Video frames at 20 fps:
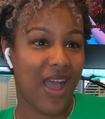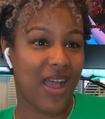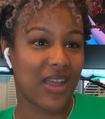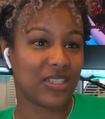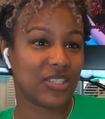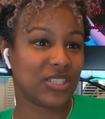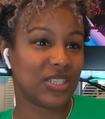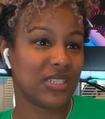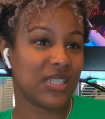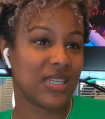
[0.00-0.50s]

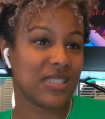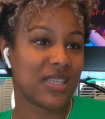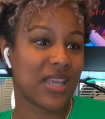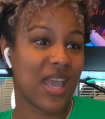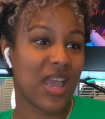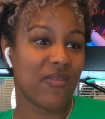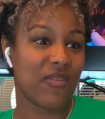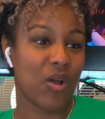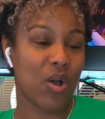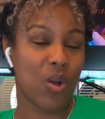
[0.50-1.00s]
she doesn't
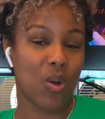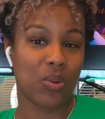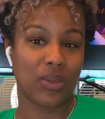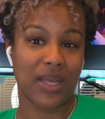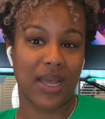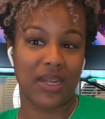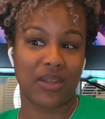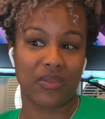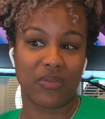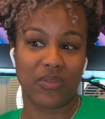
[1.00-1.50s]
have a whole
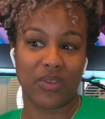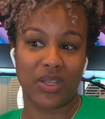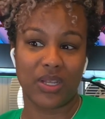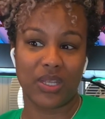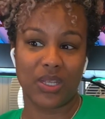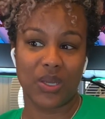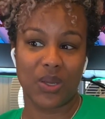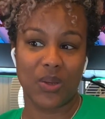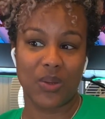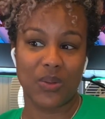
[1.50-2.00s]
lot of
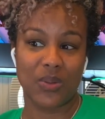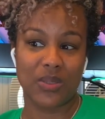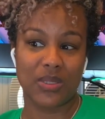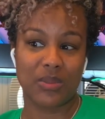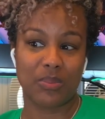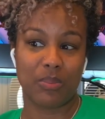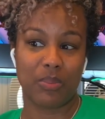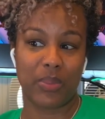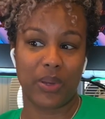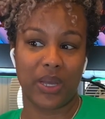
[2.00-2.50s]
videos,
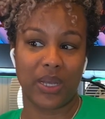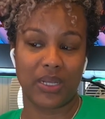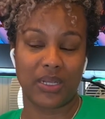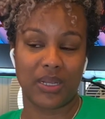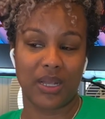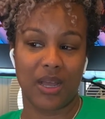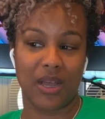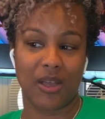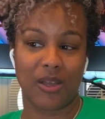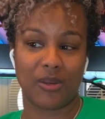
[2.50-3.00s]
but
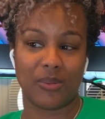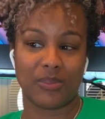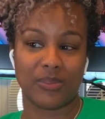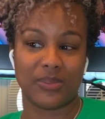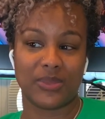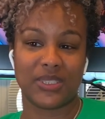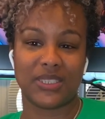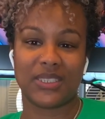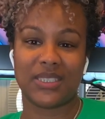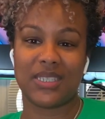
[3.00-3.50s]
um,
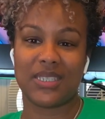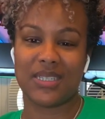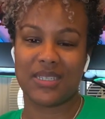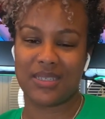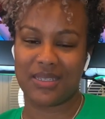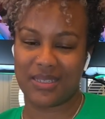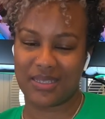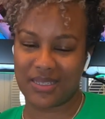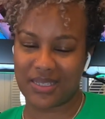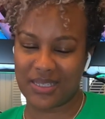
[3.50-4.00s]
she
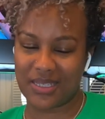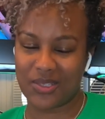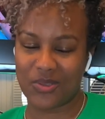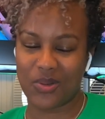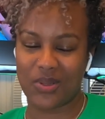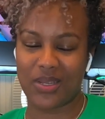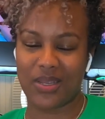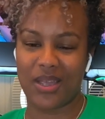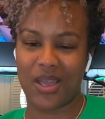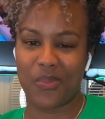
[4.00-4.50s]
she's
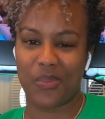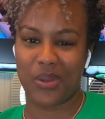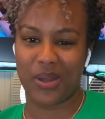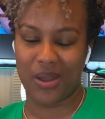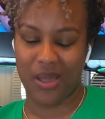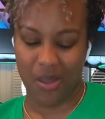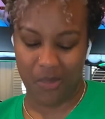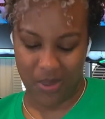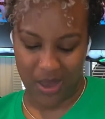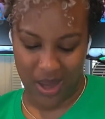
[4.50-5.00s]
on the up and
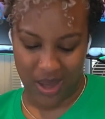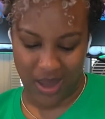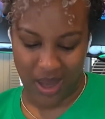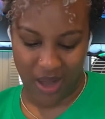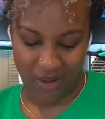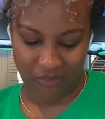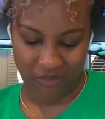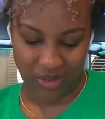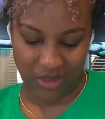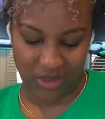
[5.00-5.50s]
up, and I
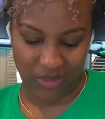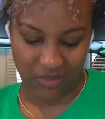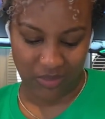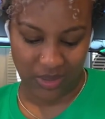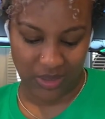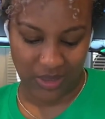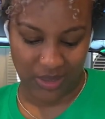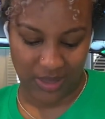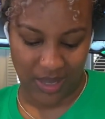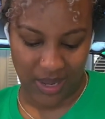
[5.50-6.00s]
really
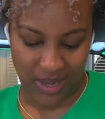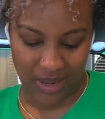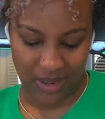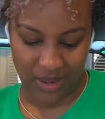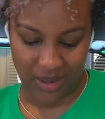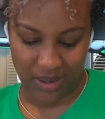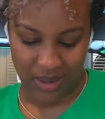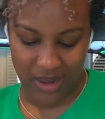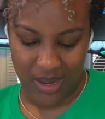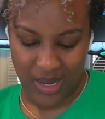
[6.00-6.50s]
really like
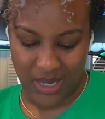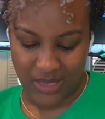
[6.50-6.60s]
her.